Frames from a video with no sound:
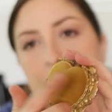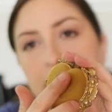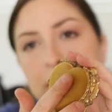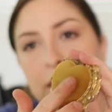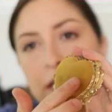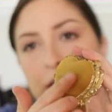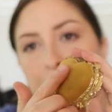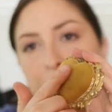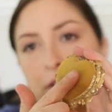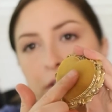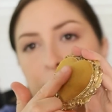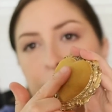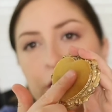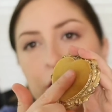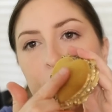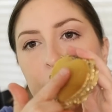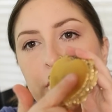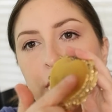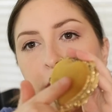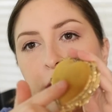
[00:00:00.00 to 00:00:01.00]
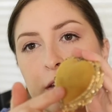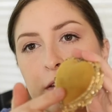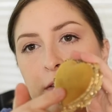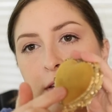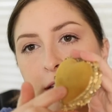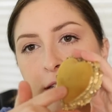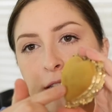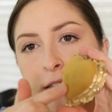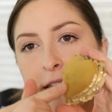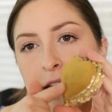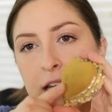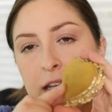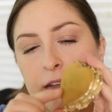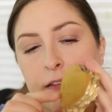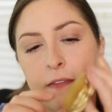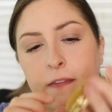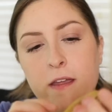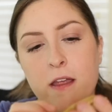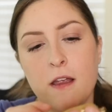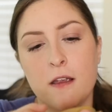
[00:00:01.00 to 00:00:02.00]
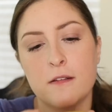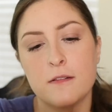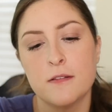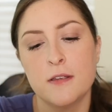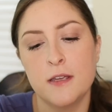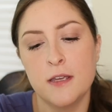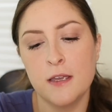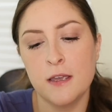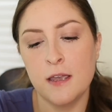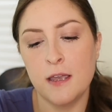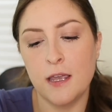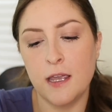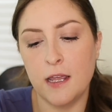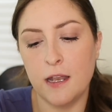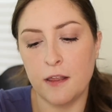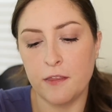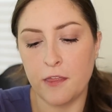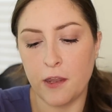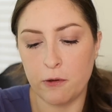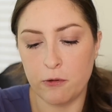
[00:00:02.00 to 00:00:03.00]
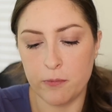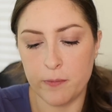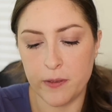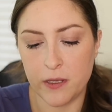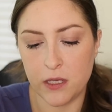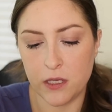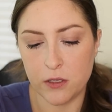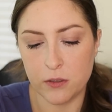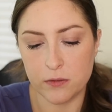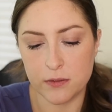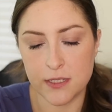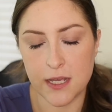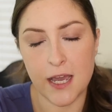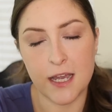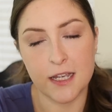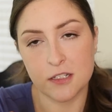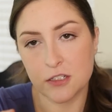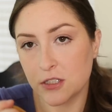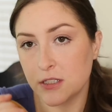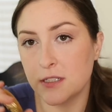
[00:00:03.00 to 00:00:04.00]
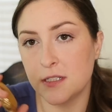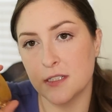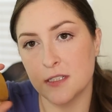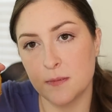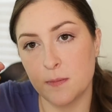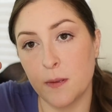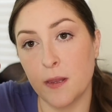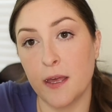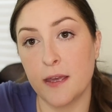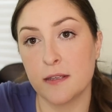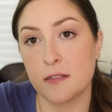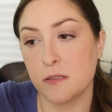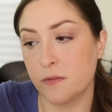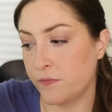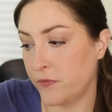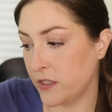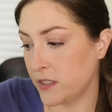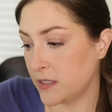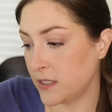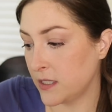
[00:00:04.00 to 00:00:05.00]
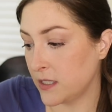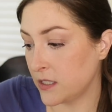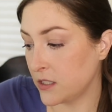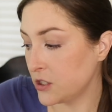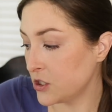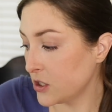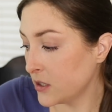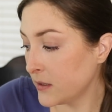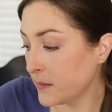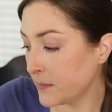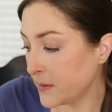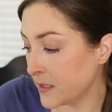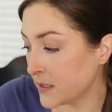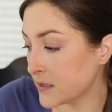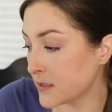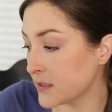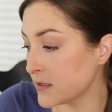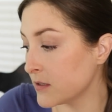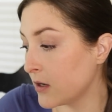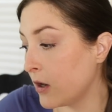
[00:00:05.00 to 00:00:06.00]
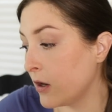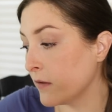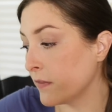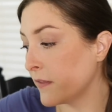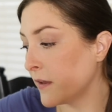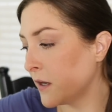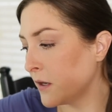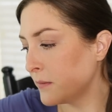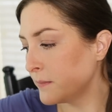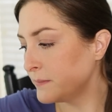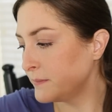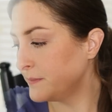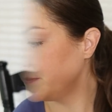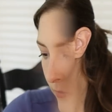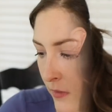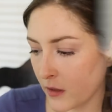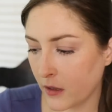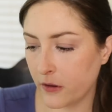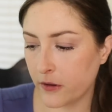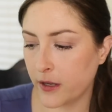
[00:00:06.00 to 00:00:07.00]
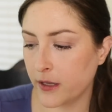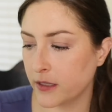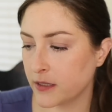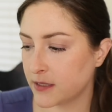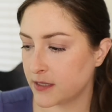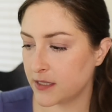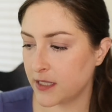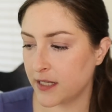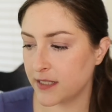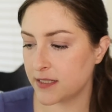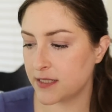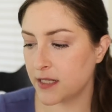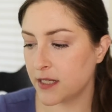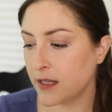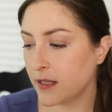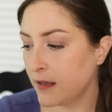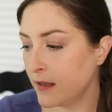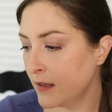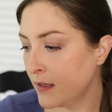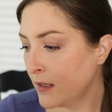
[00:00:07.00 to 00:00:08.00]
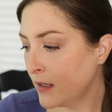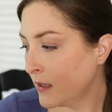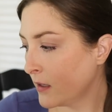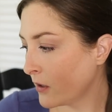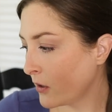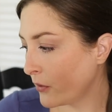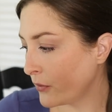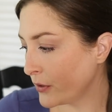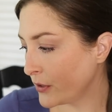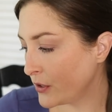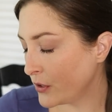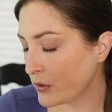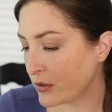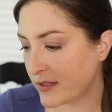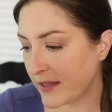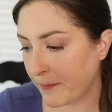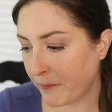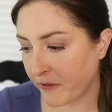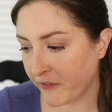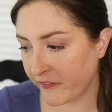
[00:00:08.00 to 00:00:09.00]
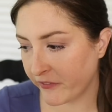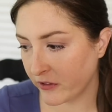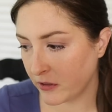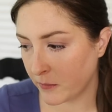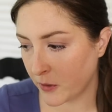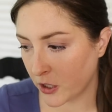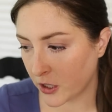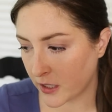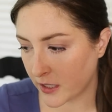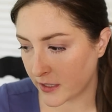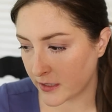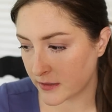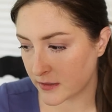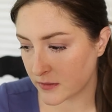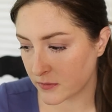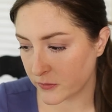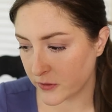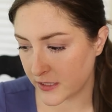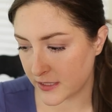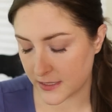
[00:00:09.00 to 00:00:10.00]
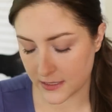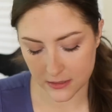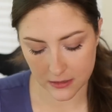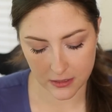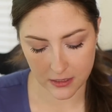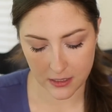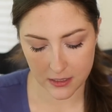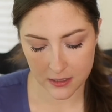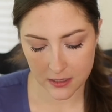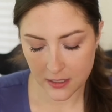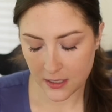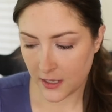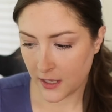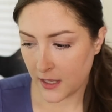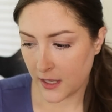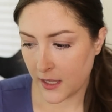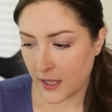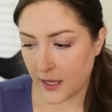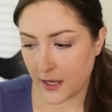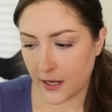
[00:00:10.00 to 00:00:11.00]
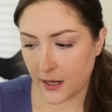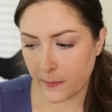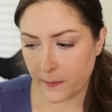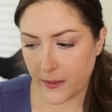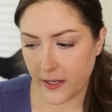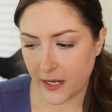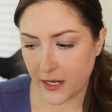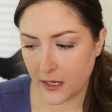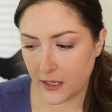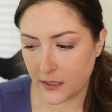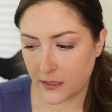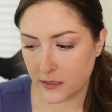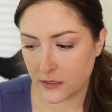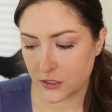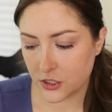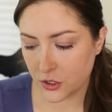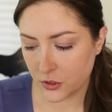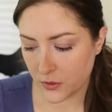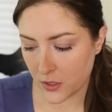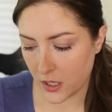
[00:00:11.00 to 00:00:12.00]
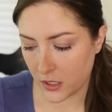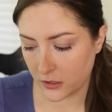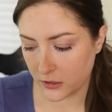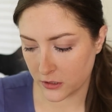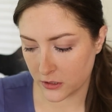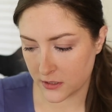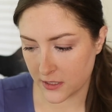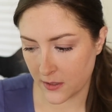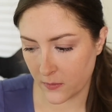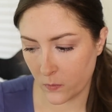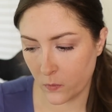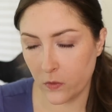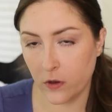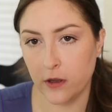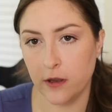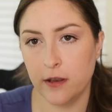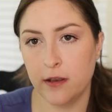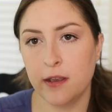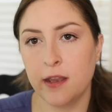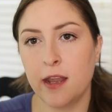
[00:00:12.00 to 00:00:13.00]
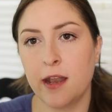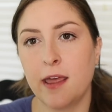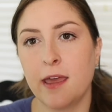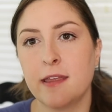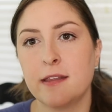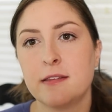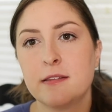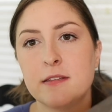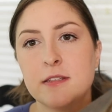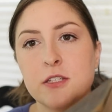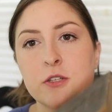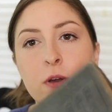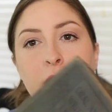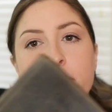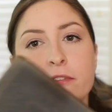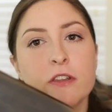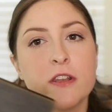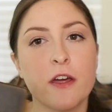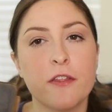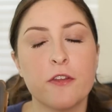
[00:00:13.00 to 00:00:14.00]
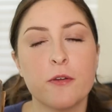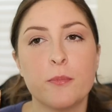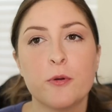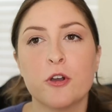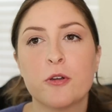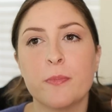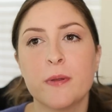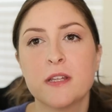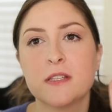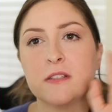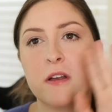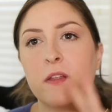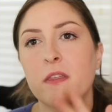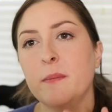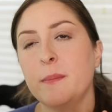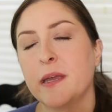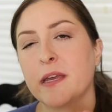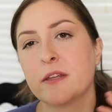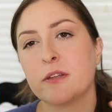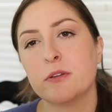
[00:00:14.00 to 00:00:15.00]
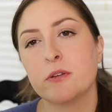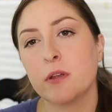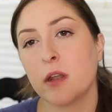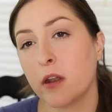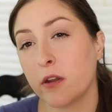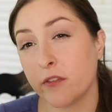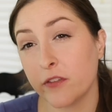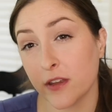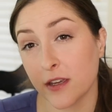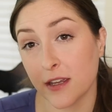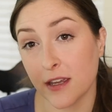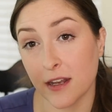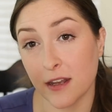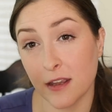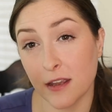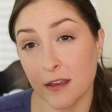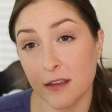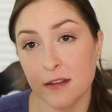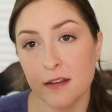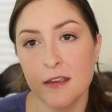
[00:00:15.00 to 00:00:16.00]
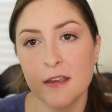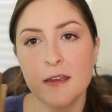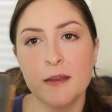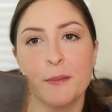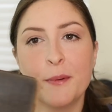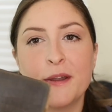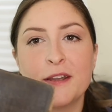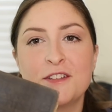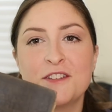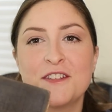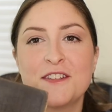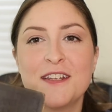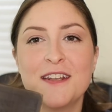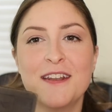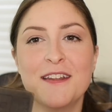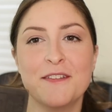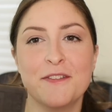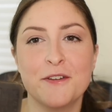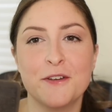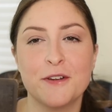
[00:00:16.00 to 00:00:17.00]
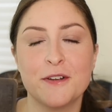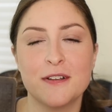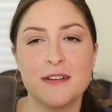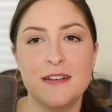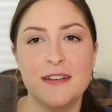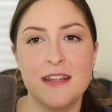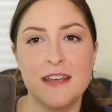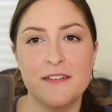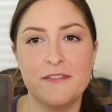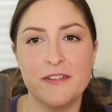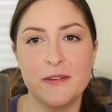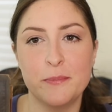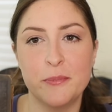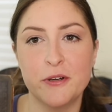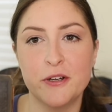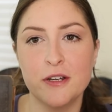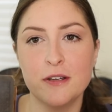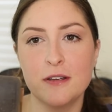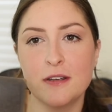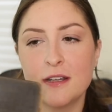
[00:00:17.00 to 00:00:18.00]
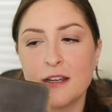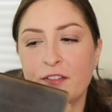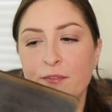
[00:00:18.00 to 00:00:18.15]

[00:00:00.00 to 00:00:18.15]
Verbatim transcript: It's like little velvet, has sand in there, and I thought it would be cute to actually display some vintage pieces on there. Okay, let's see. I did go to two separate flea markets recently, and I paid $2 at one, and I do have another book, but it's on the mantle, and I don't feel like getting it, but it's just another navy book.